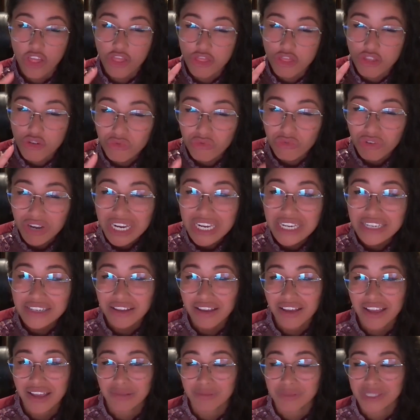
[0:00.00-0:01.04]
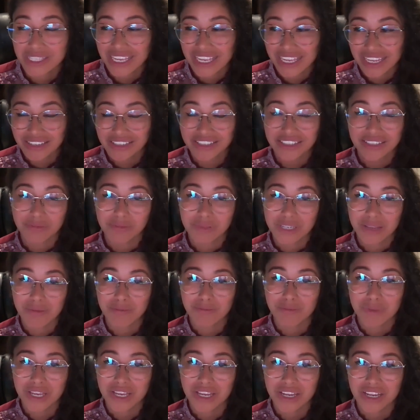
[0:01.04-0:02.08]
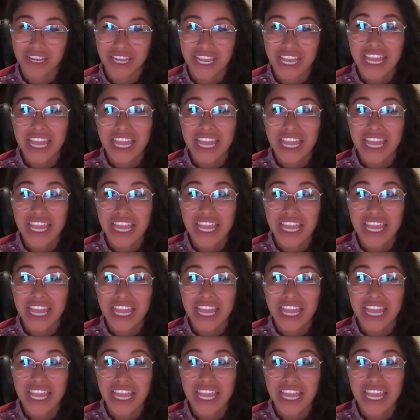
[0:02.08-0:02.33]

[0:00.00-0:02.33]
in September,